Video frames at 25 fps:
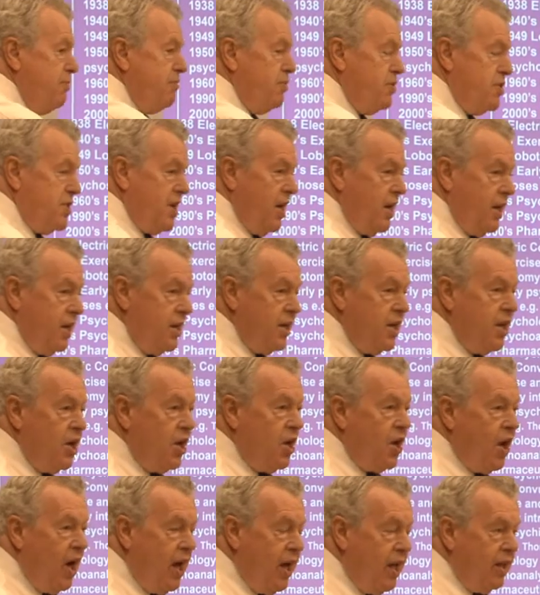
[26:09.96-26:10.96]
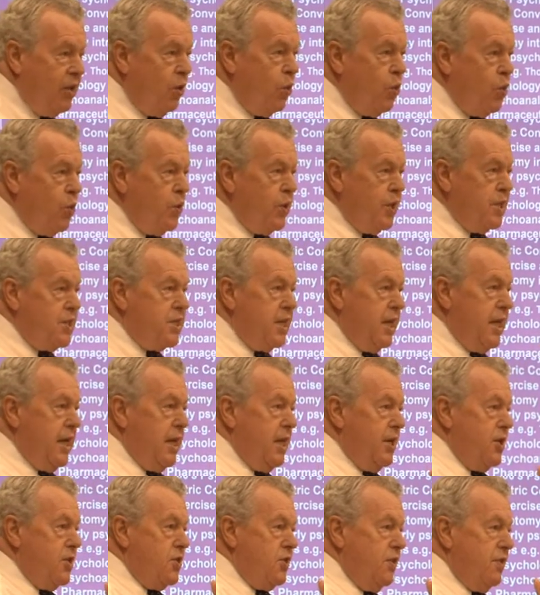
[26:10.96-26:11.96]
side, all the
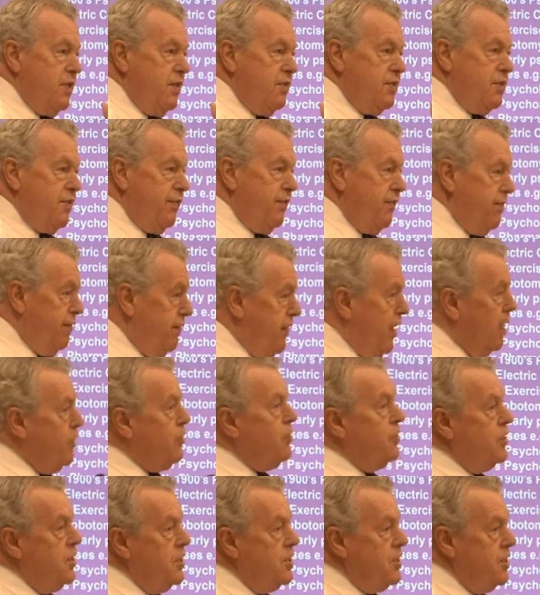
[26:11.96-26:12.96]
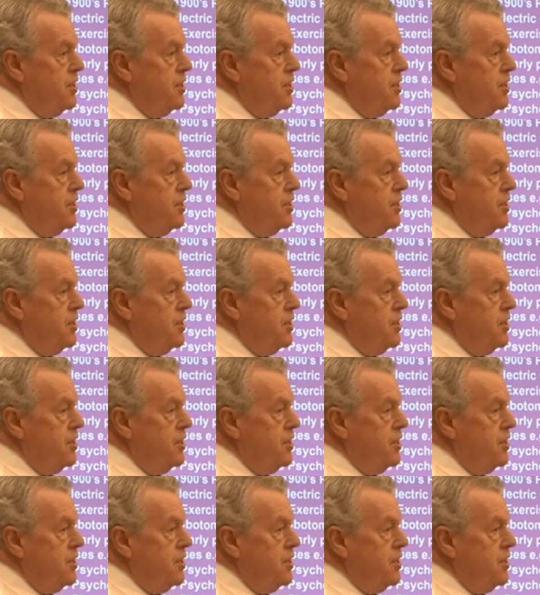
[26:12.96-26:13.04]
deans of the different faculties in